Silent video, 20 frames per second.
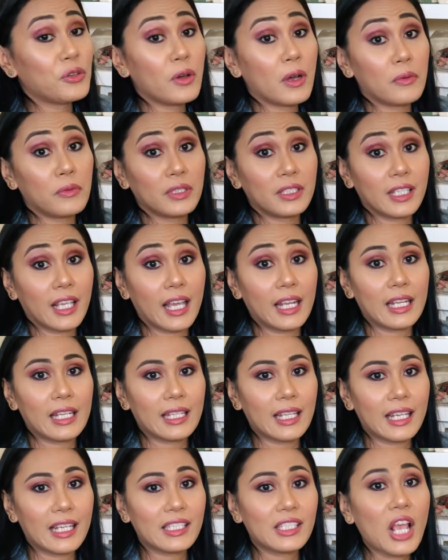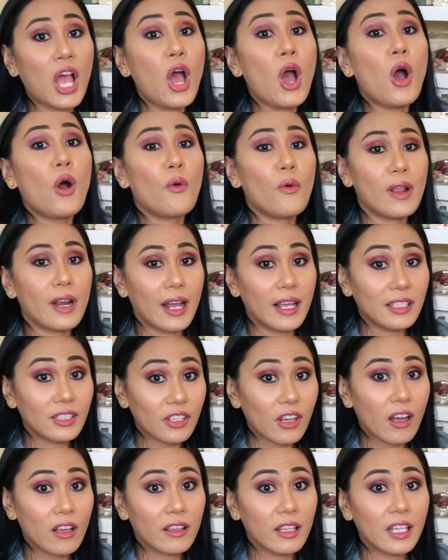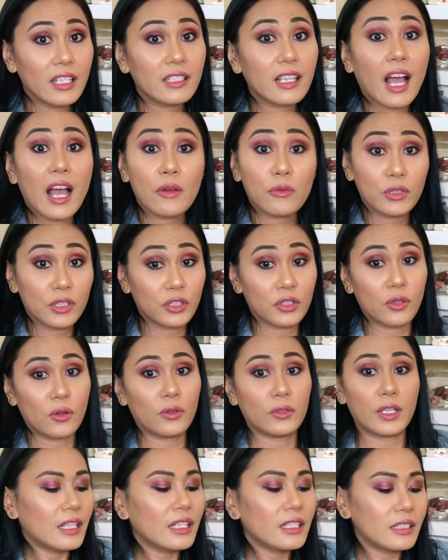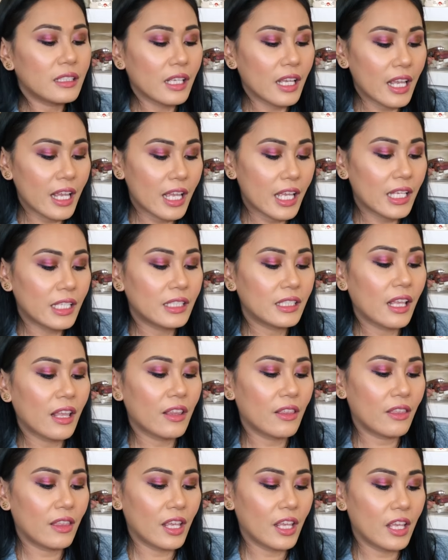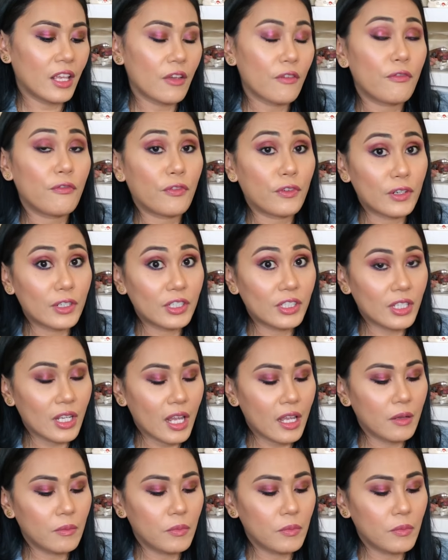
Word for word: I was getting this. When I saw this, I was sold. This is the First Aid